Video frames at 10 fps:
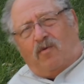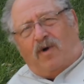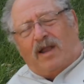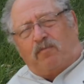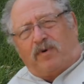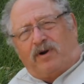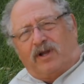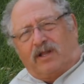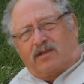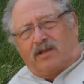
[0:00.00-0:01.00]
one
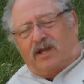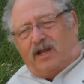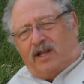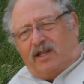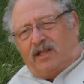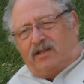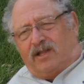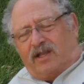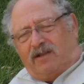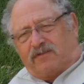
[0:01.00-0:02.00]
point, and
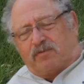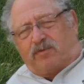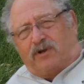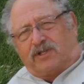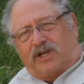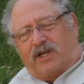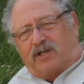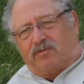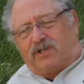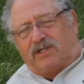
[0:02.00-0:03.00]
the Gifts project,
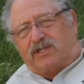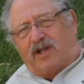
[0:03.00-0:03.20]
which is